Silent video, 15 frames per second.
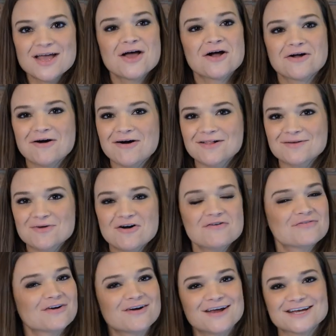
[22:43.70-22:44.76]
call them
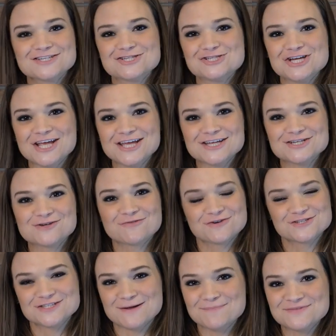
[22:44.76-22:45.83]
over, exchange for
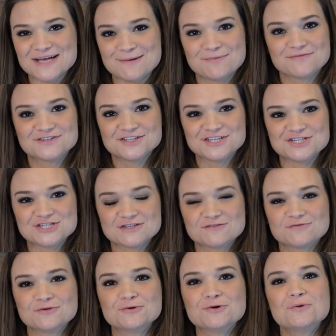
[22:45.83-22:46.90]
some type of delicious
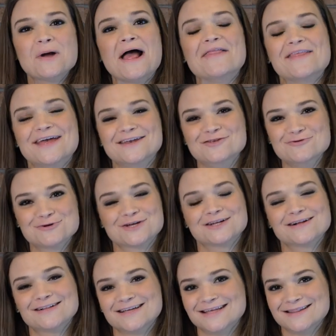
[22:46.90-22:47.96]
food, and then you
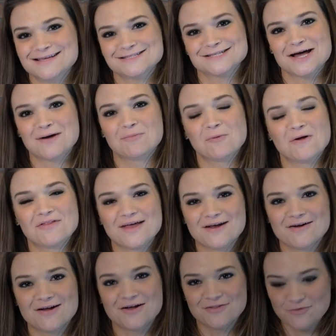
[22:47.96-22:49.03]
can clean these up while they
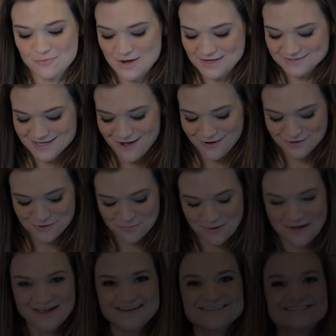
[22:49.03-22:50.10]
are otherwise
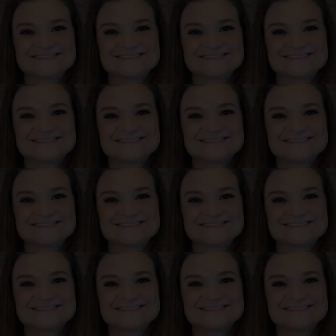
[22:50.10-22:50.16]
occupied.